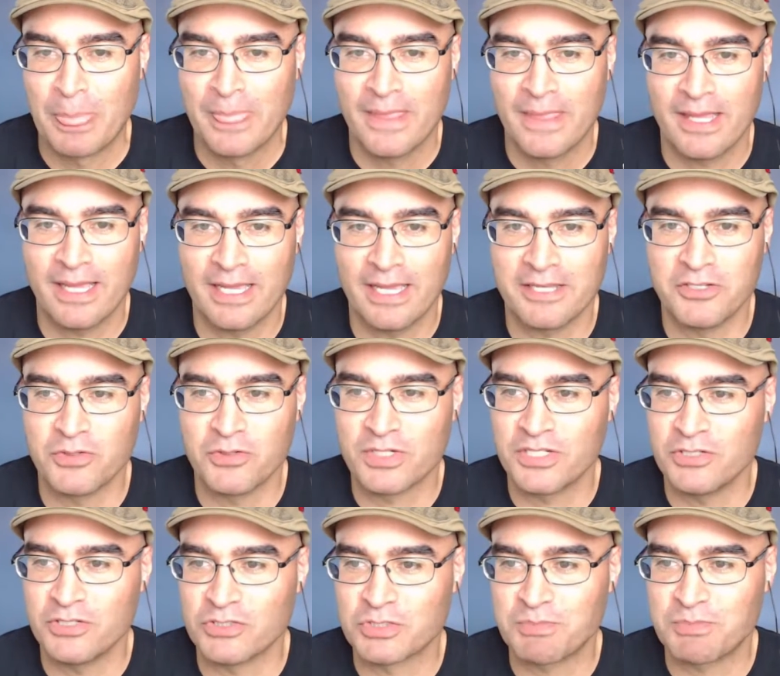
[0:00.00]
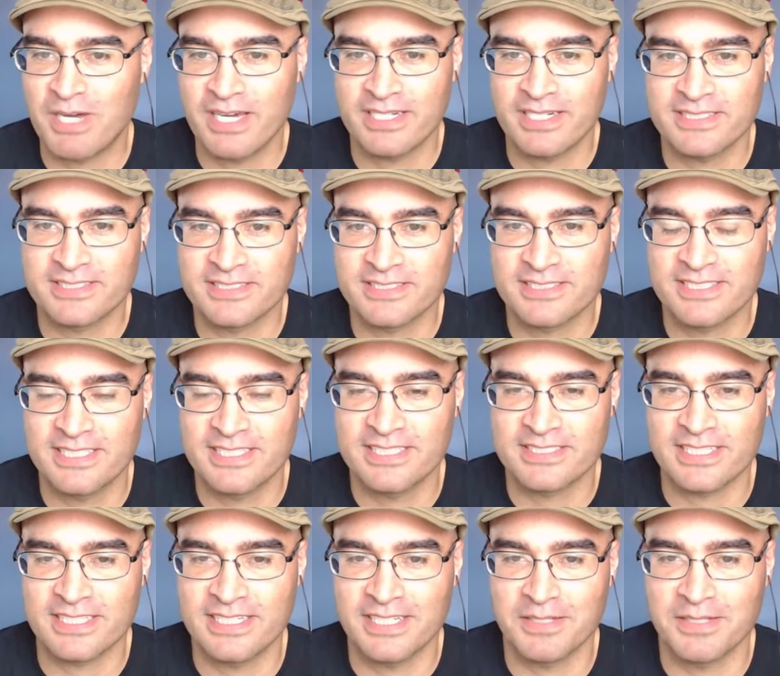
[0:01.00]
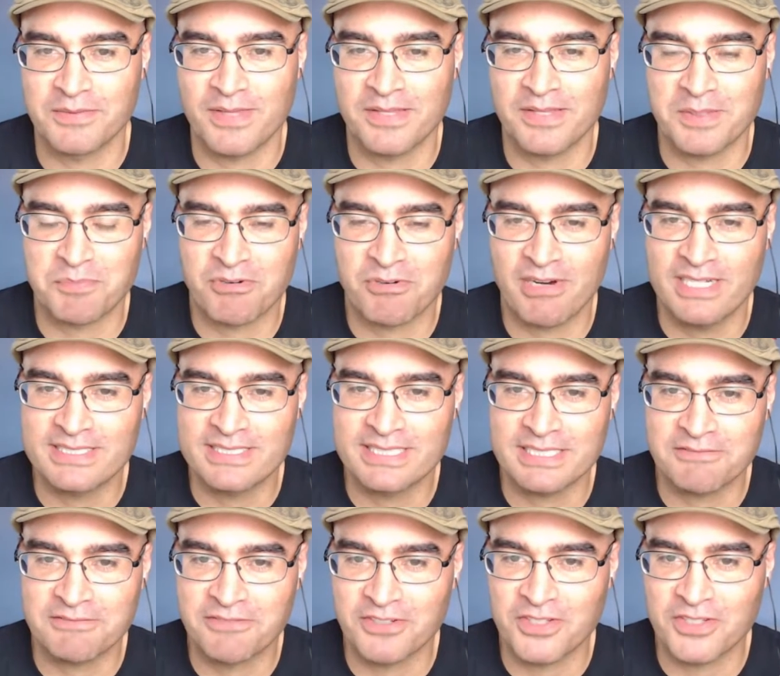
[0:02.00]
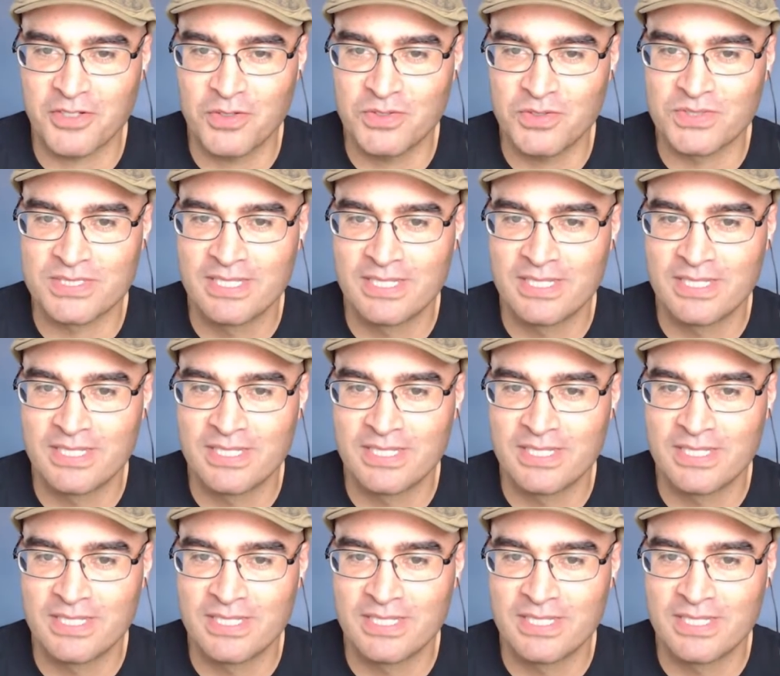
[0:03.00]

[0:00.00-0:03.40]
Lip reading: And you can use spot instances, and the pricing for those